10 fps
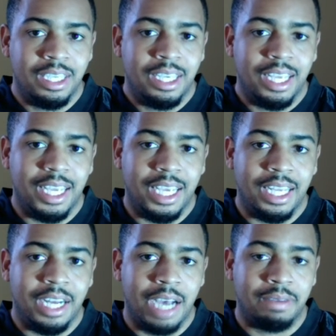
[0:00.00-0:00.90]

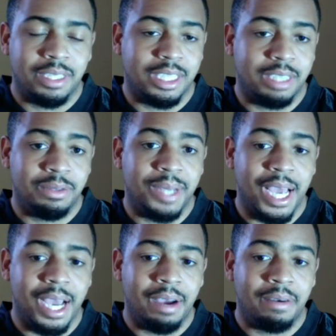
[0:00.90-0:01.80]
And obviously, if you
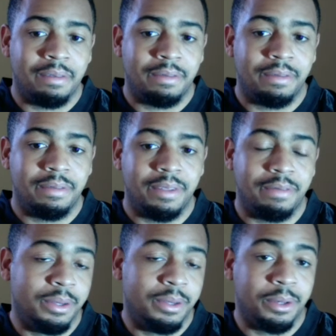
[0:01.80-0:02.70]
have the
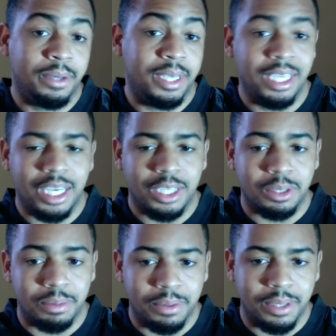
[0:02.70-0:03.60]
field goal in the extra
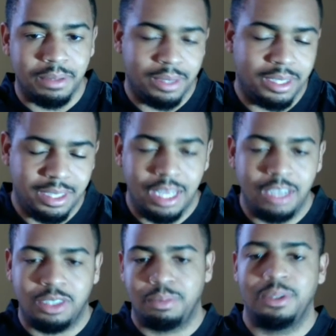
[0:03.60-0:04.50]
point, which the
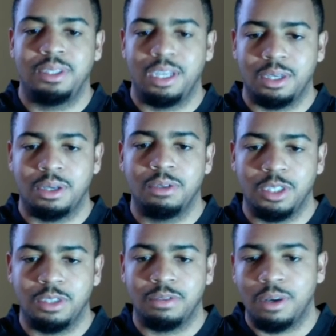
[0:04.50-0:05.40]
extra point is not the
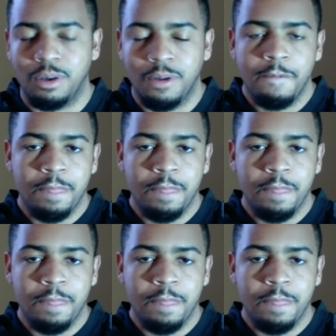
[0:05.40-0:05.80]
coach's fault,